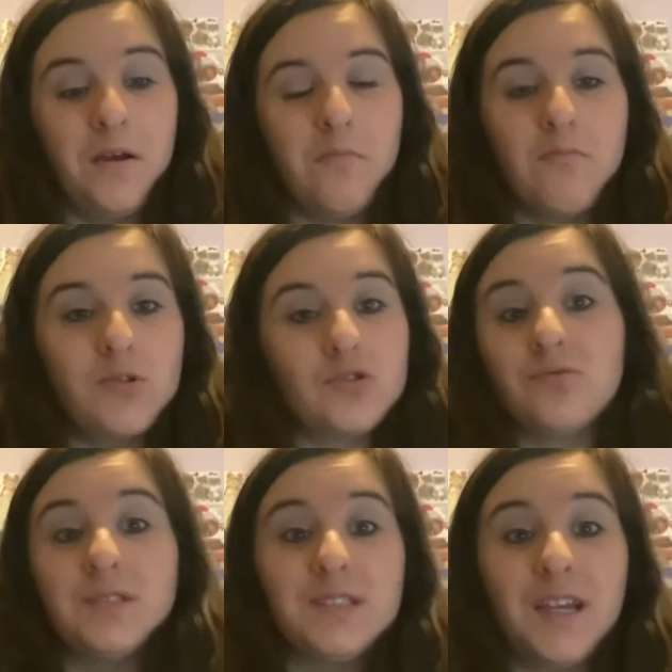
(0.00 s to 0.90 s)

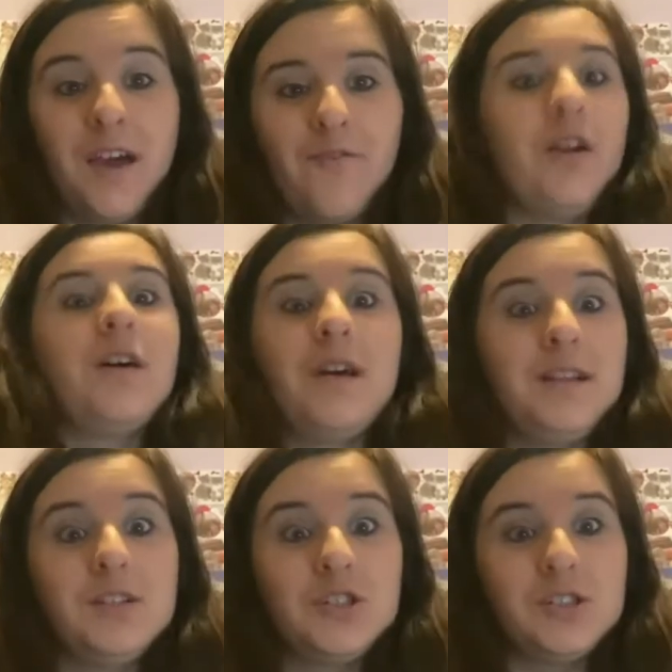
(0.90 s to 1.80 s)
models together, and
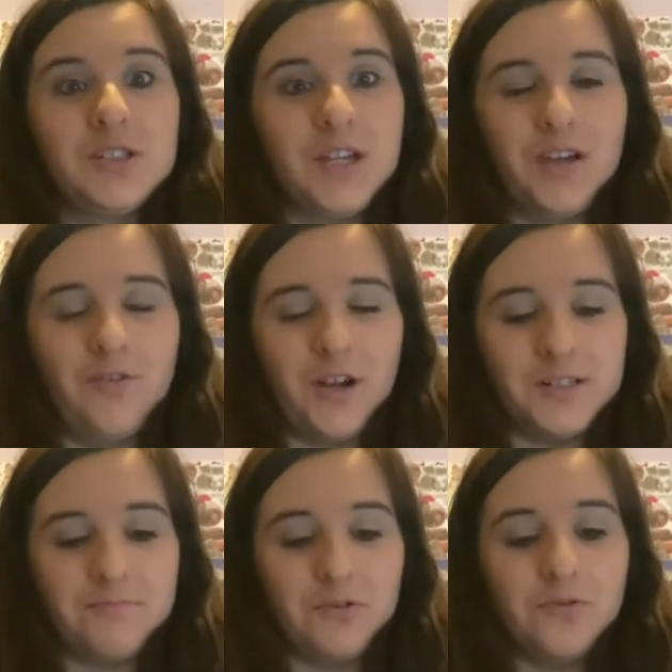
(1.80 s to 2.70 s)
it's just
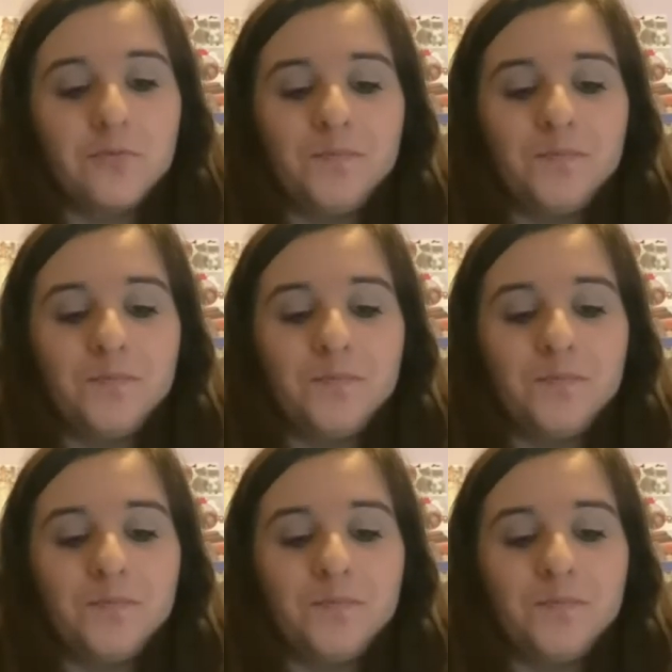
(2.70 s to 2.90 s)
incredible.